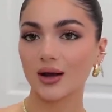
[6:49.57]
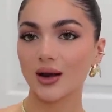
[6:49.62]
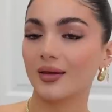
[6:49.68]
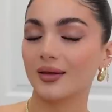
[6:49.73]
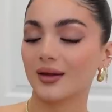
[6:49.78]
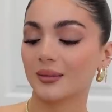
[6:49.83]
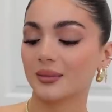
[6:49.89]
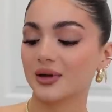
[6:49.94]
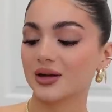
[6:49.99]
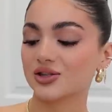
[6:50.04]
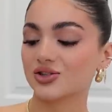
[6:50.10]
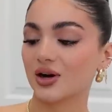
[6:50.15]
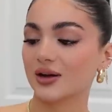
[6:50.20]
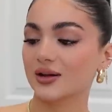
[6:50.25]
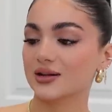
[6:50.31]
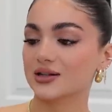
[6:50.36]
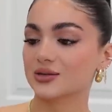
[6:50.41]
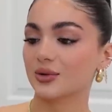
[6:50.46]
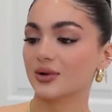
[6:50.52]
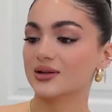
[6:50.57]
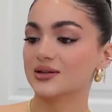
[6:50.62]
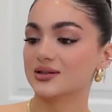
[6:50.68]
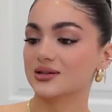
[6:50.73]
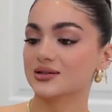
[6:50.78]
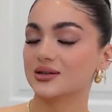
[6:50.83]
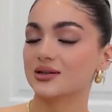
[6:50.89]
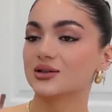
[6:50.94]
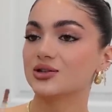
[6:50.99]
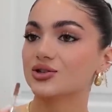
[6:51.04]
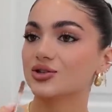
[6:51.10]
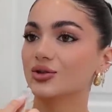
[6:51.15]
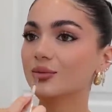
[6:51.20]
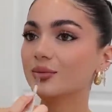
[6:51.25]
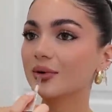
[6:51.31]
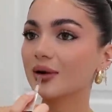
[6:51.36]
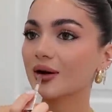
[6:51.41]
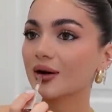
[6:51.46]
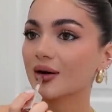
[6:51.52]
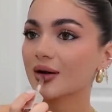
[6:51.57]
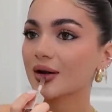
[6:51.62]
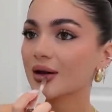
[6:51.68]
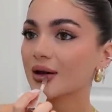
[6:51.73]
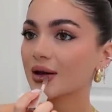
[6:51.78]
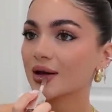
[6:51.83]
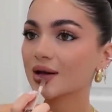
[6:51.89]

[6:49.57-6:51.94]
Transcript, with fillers: I think I'm gonna try this one since it's super